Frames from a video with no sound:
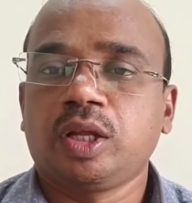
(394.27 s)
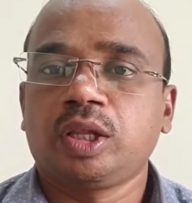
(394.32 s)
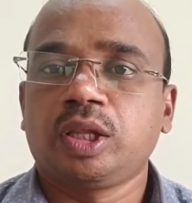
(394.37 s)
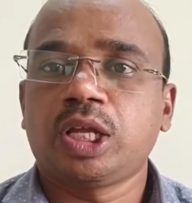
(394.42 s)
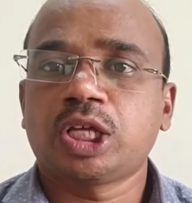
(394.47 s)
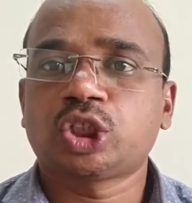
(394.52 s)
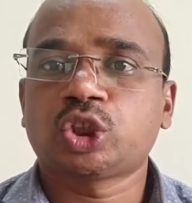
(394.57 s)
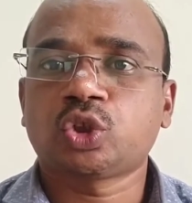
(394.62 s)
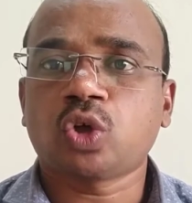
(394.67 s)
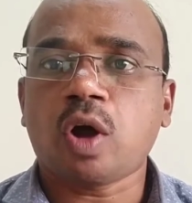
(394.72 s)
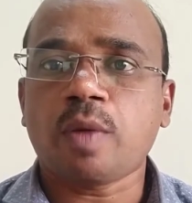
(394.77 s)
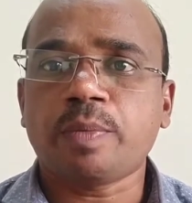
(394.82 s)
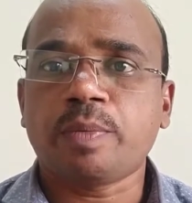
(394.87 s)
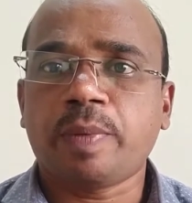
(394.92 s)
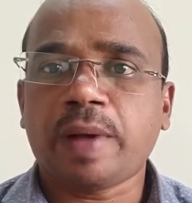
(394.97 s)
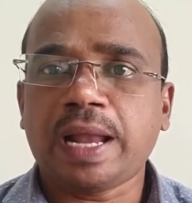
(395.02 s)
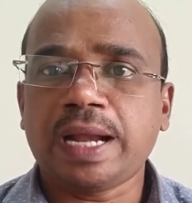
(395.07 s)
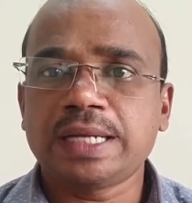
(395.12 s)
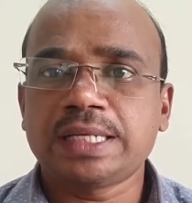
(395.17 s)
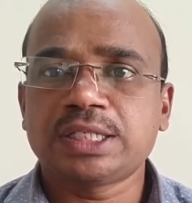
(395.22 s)
The
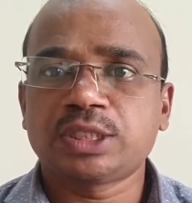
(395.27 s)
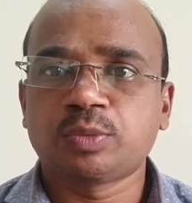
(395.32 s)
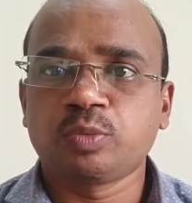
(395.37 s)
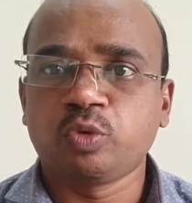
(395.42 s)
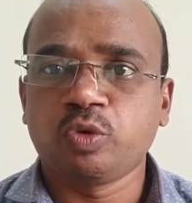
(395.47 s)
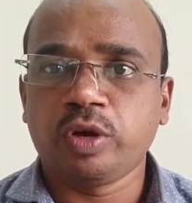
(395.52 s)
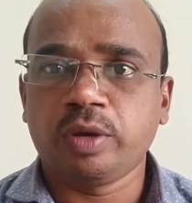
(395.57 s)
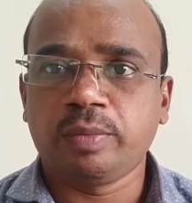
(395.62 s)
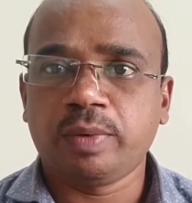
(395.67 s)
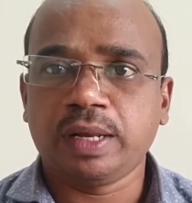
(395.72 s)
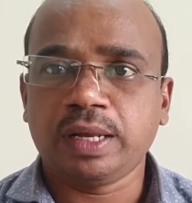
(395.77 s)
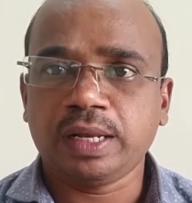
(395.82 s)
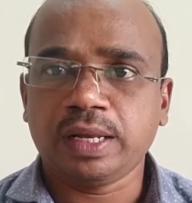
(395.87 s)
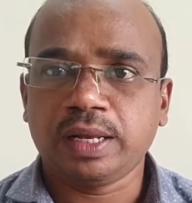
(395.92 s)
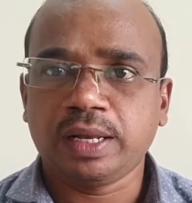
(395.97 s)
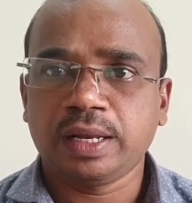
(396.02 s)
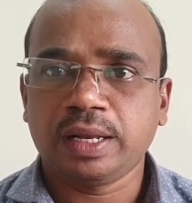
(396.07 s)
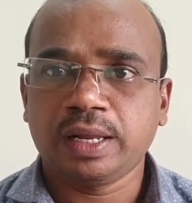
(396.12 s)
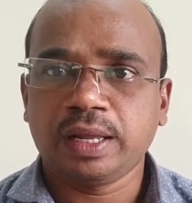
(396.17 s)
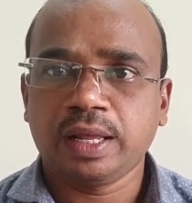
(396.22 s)
soft palate is
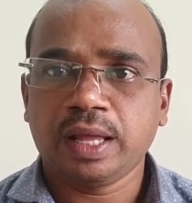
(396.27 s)
movable